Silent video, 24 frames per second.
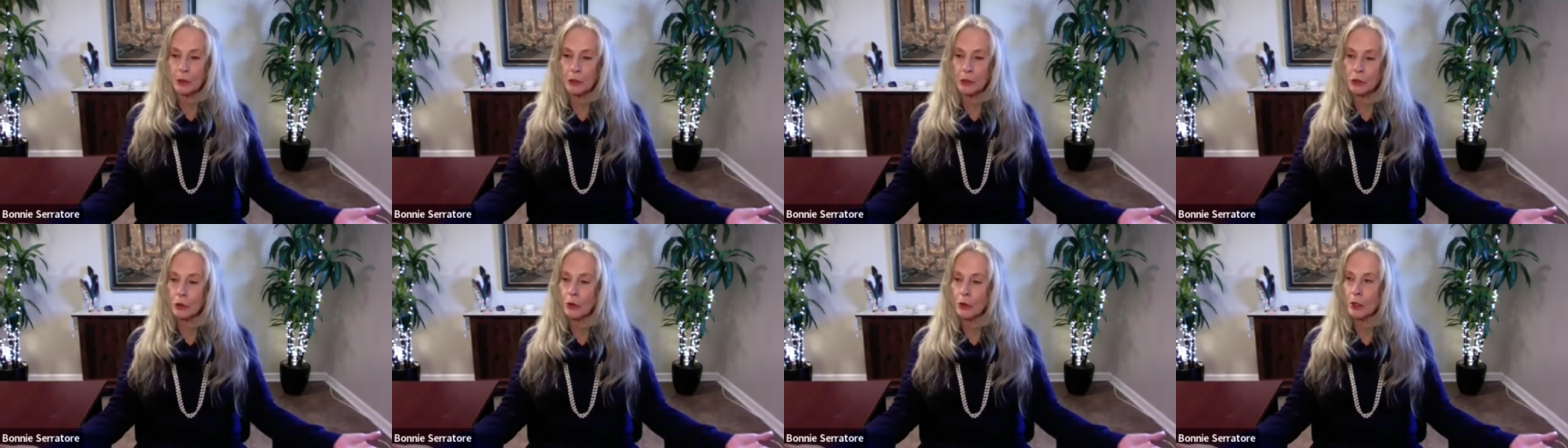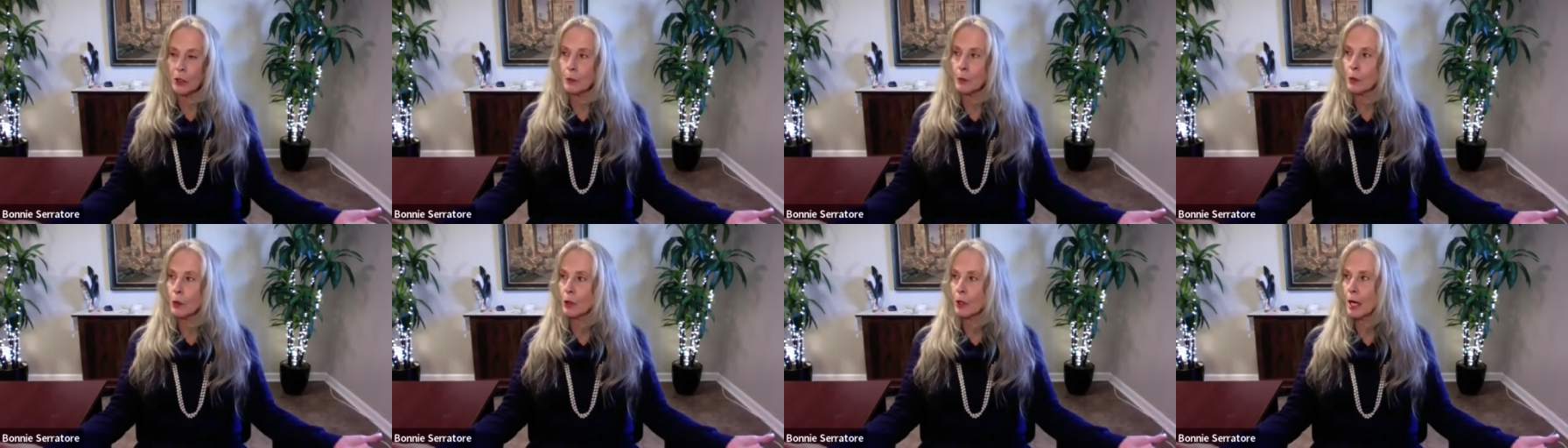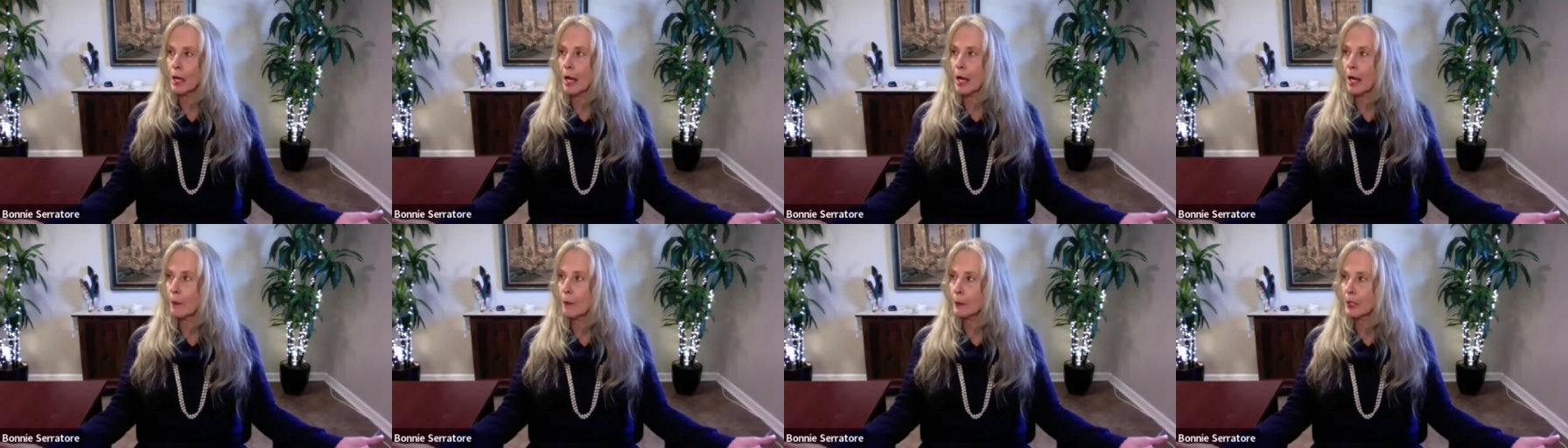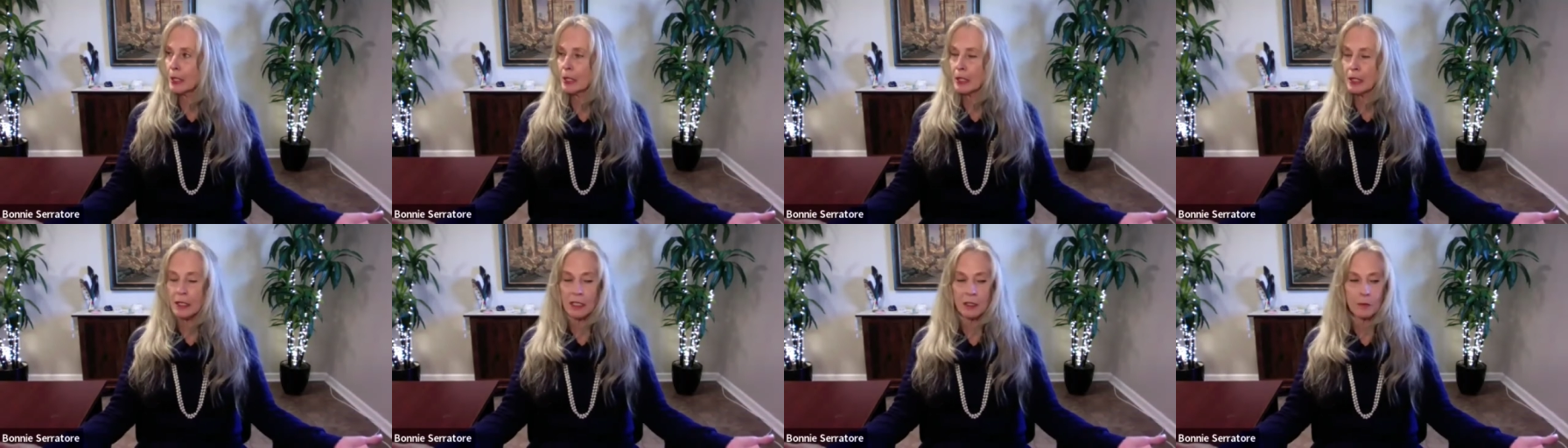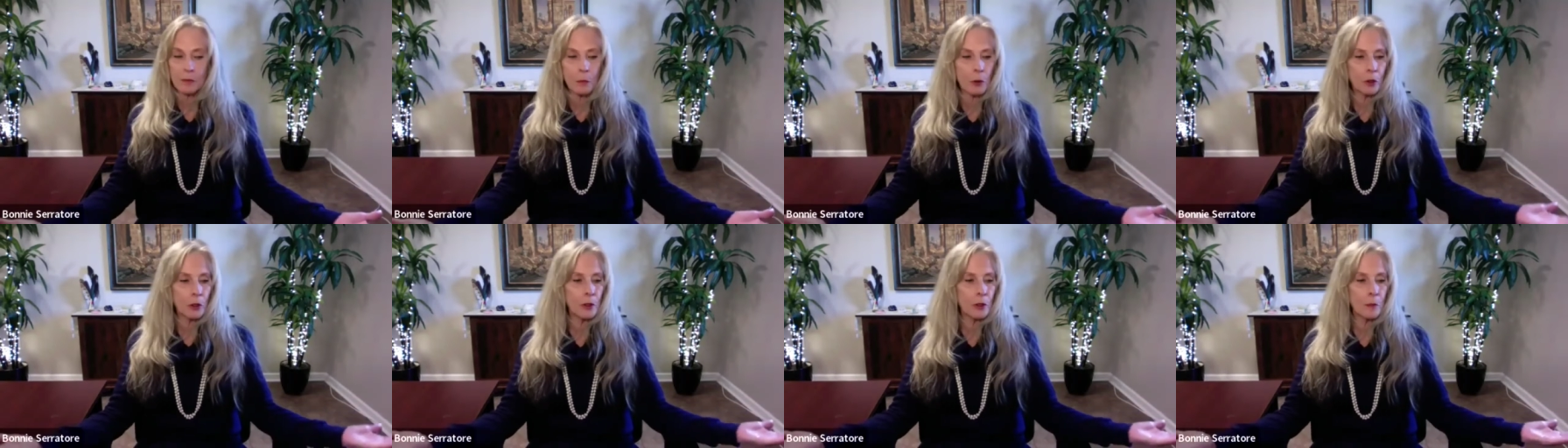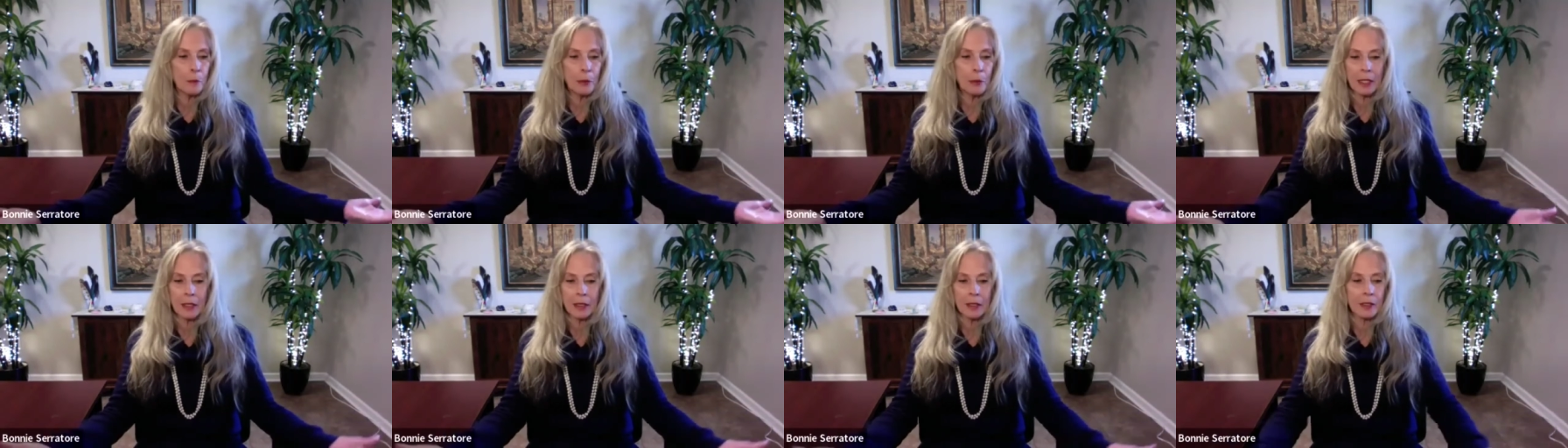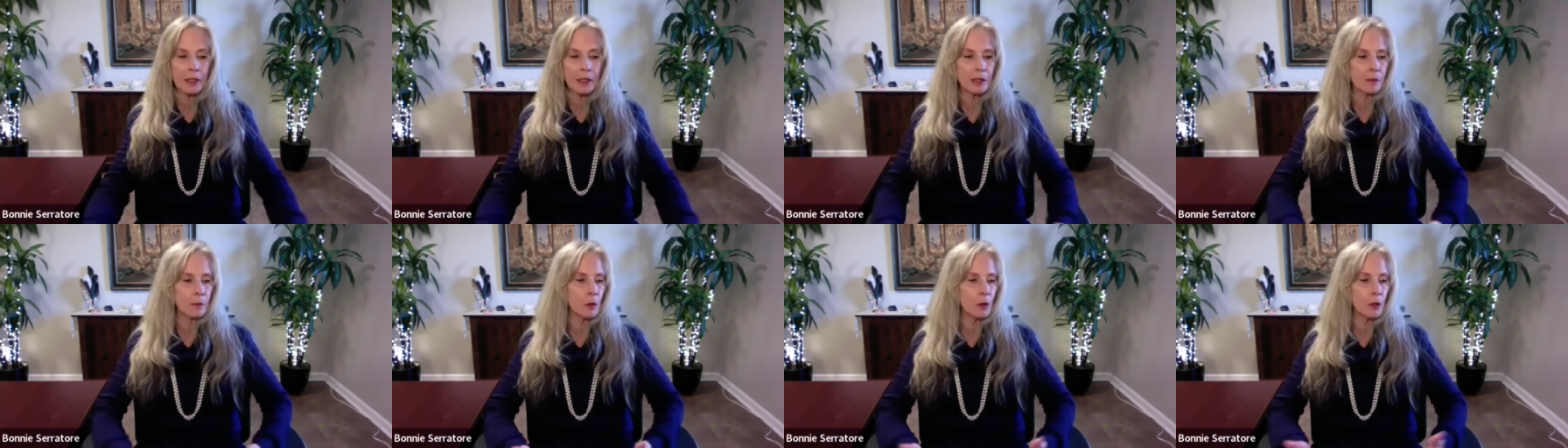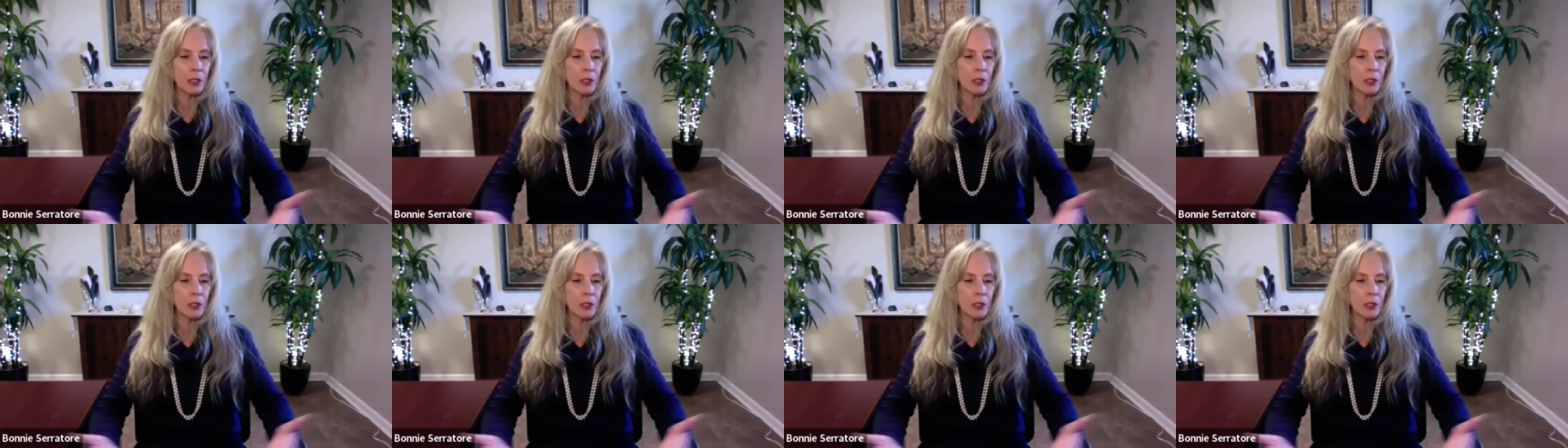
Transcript: more joy, more happiness, more abundance,